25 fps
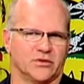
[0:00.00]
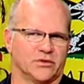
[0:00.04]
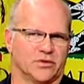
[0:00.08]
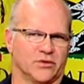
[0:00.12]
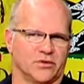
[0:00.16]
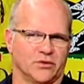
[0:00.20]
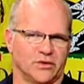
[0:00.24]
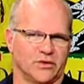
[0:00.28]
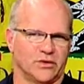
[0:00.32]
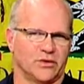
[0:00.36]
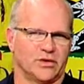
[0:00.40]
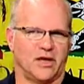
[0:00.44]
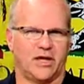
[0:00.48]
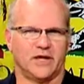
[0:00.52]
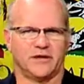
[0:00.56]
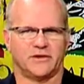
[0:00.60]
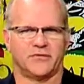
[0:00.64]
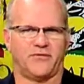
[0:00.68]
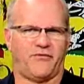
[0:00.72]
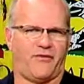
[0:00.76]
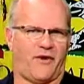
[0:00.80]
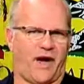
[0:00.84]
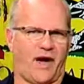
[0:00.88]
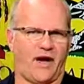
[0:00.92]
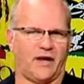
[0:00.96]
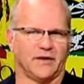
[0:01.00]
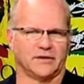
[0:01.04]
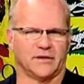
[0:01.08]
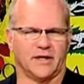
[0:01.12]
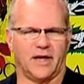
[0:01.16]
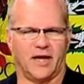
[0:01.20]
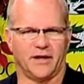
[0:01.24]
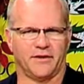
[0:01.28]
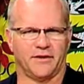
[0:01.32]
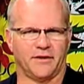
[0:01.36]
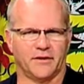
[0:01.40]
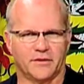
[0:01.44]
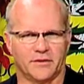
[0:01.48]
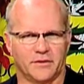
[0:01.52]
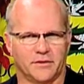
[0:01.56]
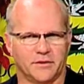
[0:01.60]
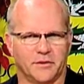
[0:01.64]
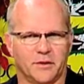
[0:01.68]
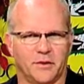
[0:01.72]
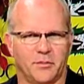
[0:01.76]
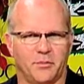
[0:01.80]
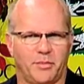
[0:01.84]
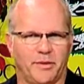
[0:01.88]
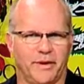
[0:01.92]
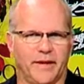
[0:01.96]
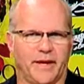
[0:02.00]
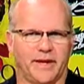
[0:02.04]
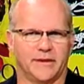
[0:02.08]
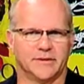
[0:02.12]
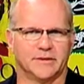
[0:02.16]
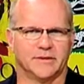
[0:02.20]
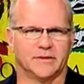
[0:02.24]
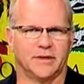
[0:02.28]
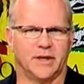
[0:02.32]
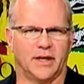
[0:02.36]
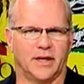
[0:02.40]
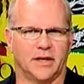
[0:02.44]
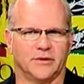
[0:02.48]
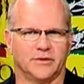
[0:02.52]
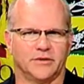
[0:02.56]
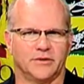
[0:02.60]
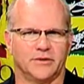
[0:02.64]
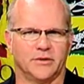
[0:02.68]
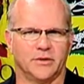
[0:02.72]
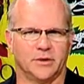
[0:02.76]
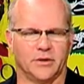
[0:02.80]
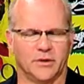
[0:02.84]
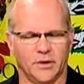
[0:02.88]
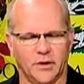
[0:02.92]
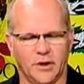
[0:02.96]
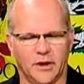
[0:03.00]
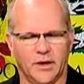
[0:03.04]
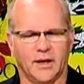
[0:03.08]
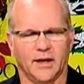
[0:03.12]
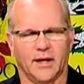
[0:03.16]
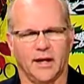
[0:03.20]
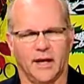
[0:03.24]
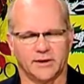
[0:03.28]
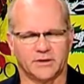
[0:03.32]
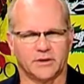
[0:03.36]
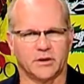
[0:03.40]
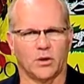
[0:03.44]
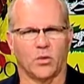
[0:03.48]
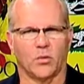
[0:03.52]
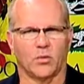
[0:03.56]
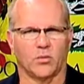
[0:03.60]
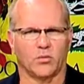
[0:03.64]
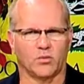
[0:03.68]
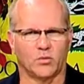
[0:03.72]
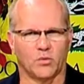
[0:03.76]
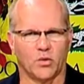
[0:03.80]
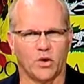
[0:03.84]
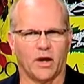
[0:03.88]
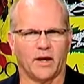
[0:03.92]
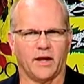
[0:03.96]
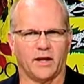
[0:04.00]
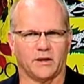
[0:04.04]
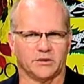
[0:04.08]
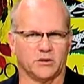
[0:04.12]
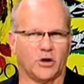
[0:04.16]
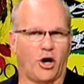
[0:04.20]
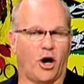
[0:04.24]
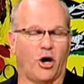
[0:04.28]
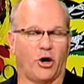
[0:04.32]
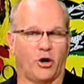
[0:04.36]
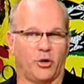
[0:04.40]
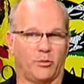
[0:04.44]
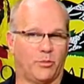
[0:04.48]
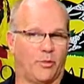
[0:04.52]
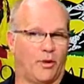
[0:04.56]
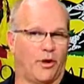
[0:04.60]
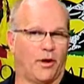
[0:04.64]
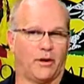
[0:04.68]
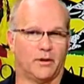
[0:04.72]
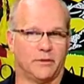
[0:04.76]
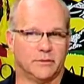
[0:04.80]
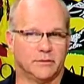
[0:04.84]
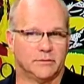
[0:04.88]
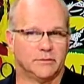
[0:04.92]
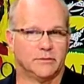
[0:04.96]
so the judge files ethical complaints against you. That's a that's hardball.